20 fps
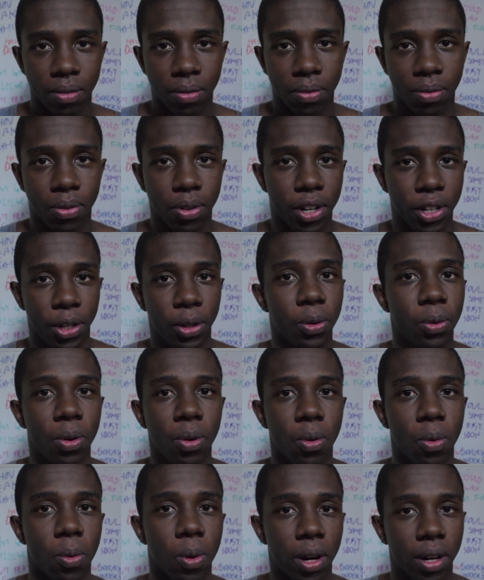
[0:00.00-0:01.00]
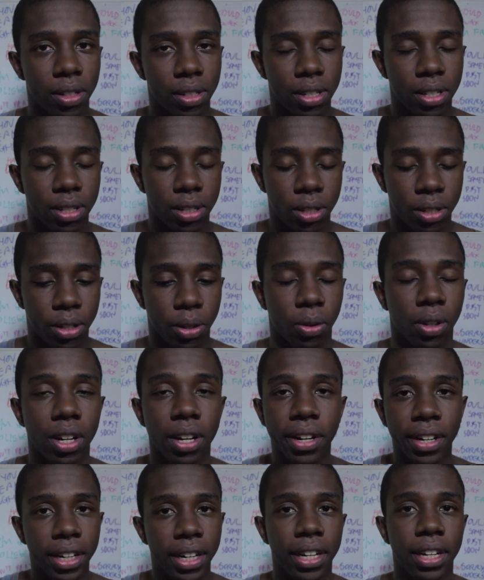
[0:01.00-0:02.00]
for you who are still
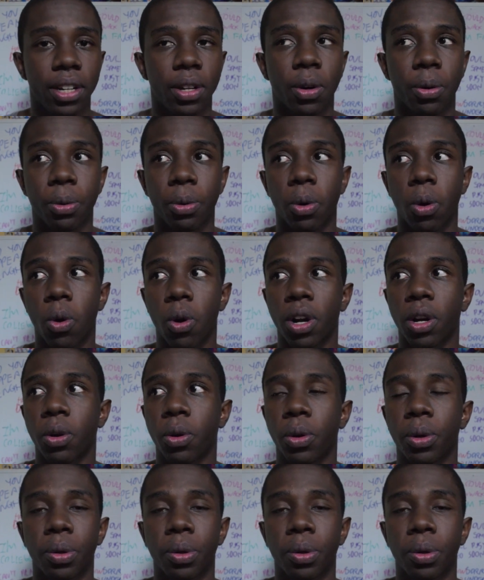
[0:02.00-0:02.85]
learning, or